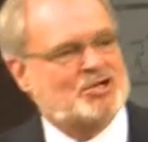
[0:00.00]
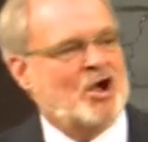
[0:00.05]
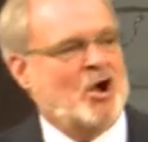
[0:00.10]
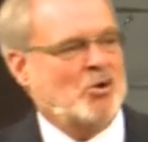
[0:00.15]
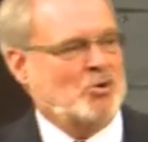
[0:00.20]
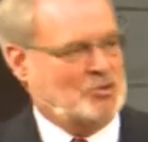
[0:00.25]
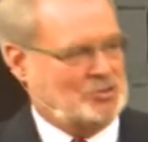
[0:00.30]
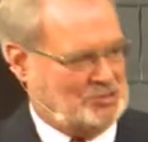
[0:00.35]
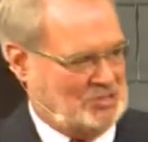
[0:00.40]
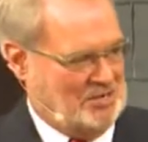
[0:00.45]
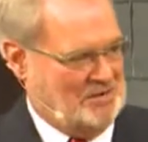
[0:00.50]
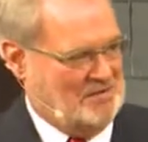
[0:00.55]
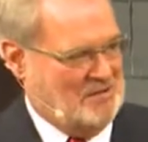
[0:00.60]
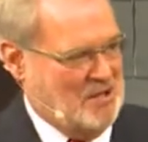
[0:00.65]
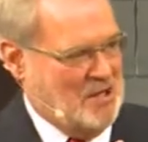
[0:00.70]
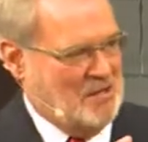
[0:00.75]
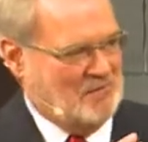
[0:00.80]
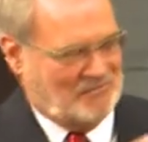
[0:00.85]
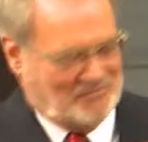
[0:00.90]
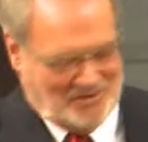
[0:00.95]
Thus, they have
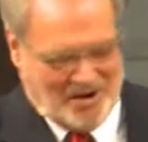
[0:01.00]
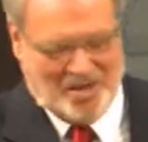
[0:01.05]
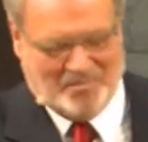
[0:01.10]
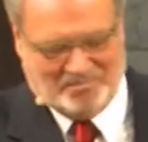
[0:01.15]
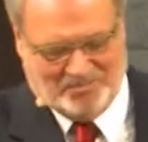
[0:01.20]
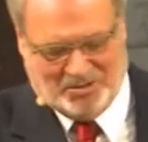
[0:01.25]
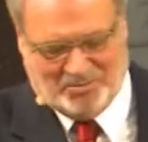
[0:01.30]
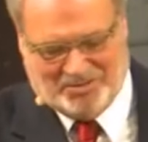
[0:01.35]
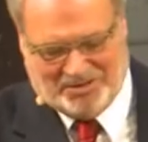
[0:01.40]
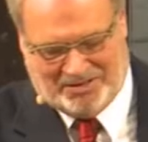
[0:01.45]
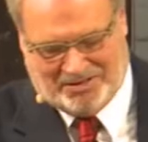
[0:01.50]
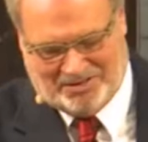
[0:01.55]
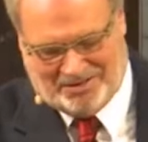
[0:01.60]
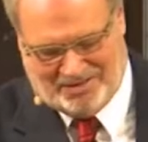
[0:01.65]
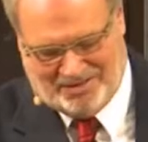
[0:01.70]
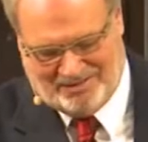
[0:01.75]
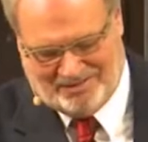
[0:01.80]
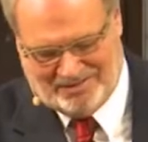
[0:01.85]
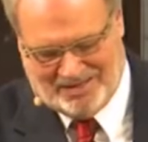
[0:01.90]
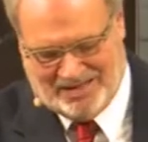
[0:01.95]
been chosen
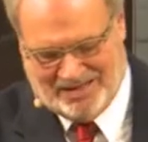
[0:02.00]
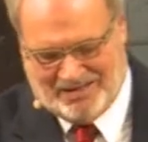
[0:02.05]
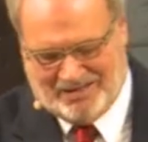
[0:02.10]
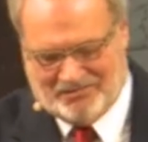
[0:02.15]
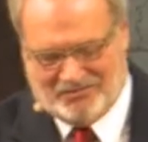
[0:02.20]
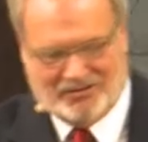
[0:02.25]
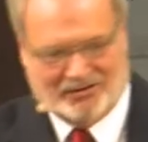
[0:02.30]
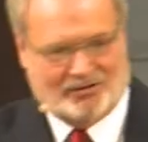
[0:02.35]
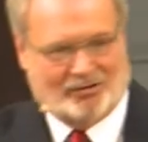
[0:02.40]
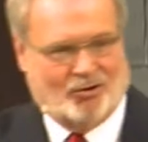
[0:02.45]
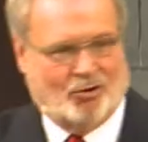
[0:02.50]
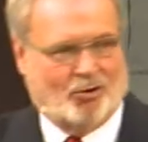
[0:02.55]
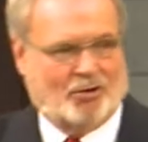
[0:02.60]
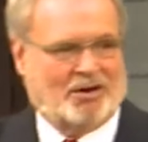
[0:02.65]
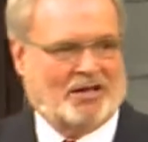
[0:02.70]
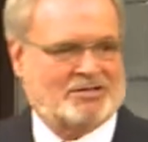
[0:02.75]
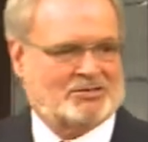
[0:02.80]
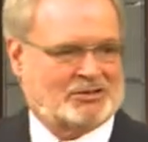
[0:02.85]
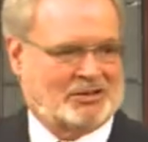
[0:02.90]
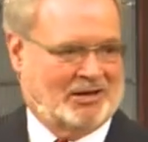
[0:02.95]
from the
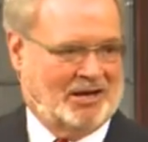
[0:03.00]
beginning.